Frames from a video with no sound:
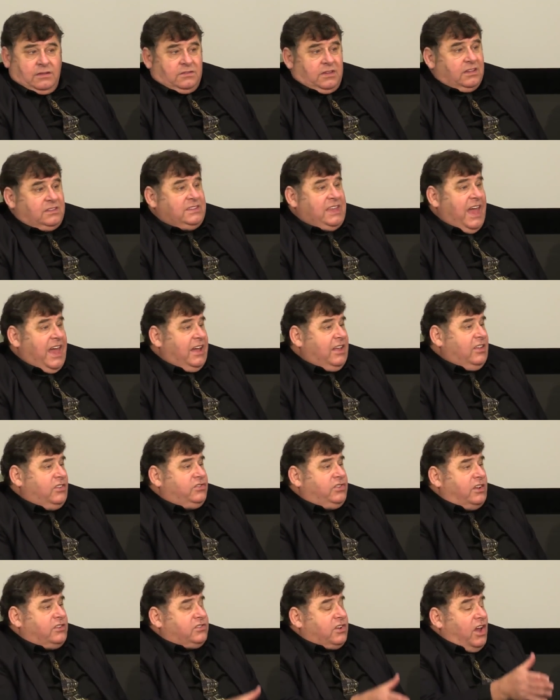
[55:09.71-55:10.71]
To take
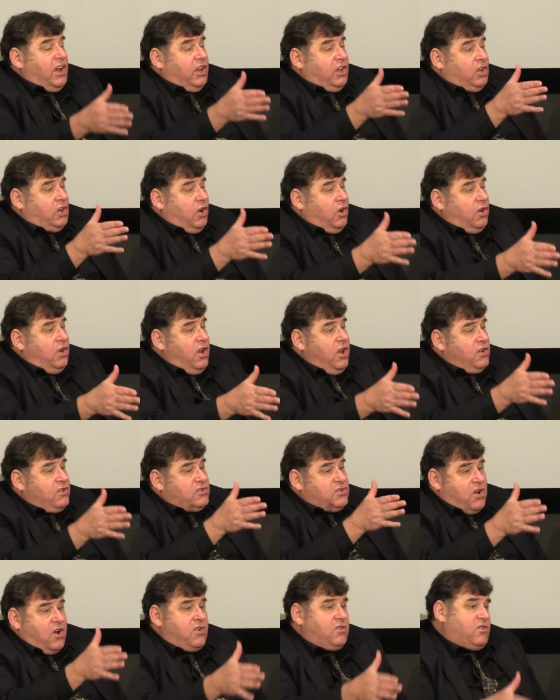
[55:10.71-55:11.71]
such a good
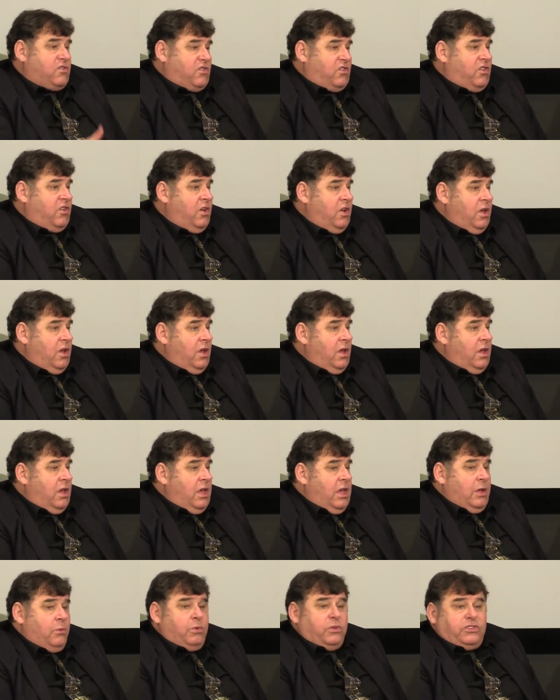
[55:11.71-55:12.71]
church
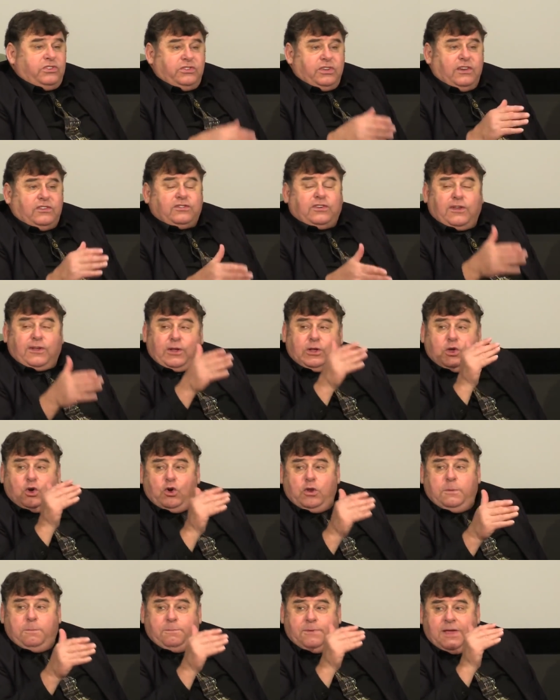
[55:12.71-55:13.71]
with such
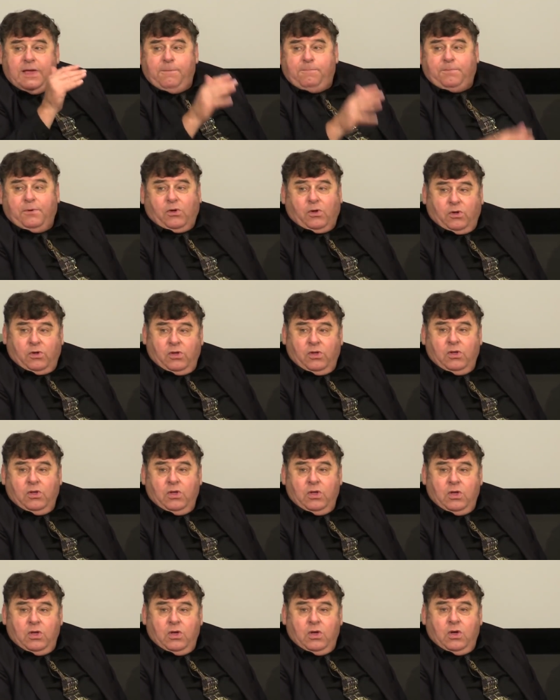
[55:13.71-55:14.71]
good people
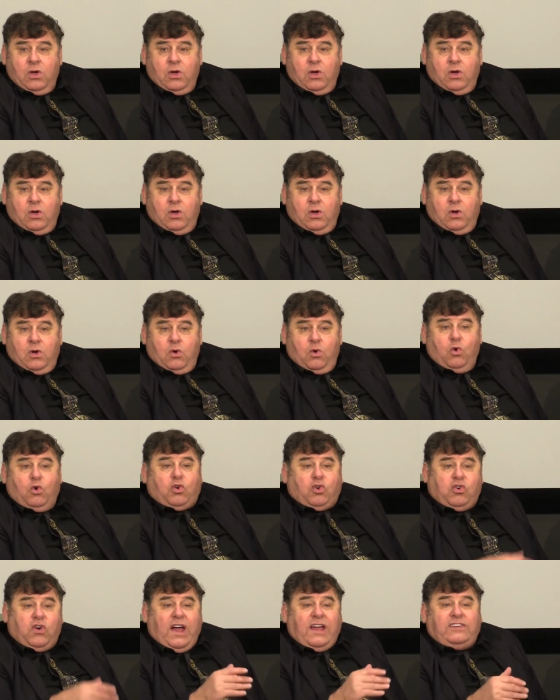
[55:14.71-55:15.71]
who
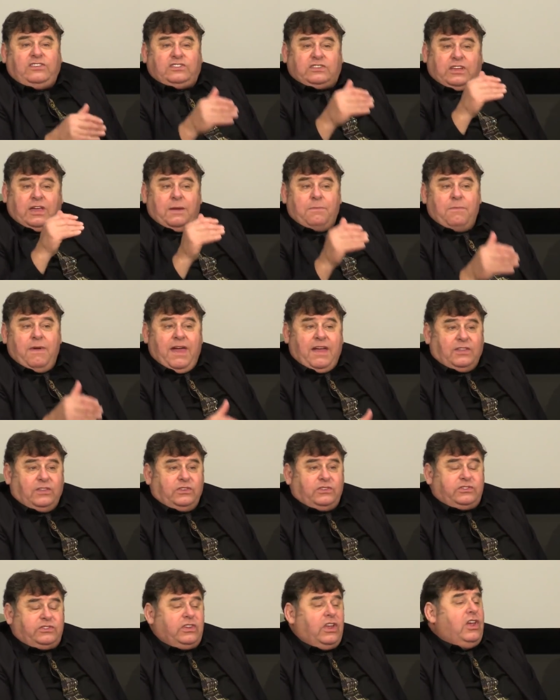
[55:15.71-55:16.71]
Christ
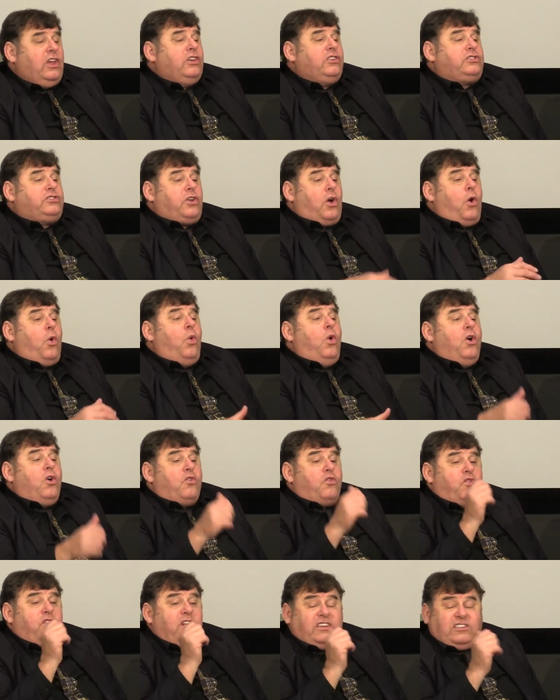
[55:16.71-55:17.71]
commends so
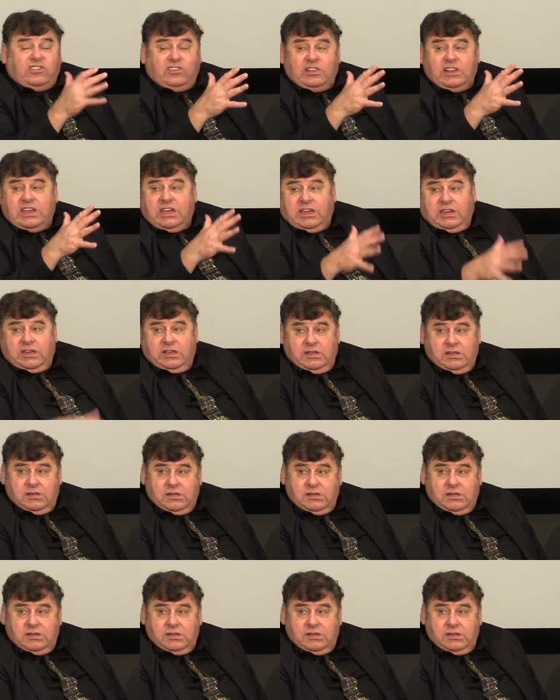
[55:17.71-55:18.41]
richly